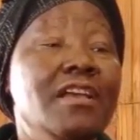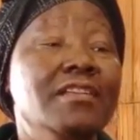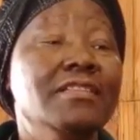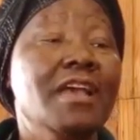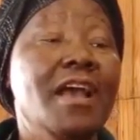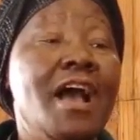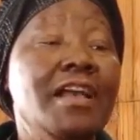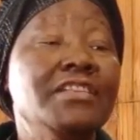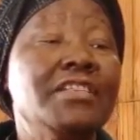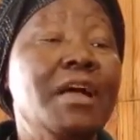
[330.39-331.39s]
is a
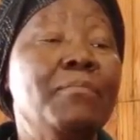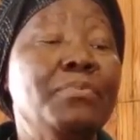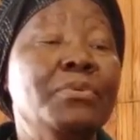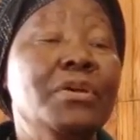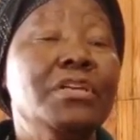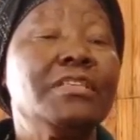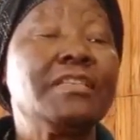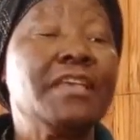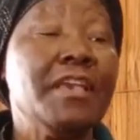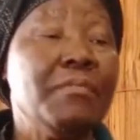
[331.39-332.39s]
hatched up
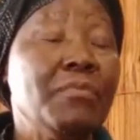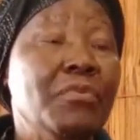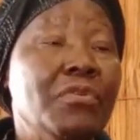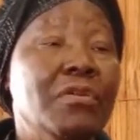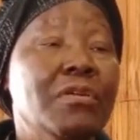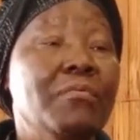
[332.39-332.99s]
scheme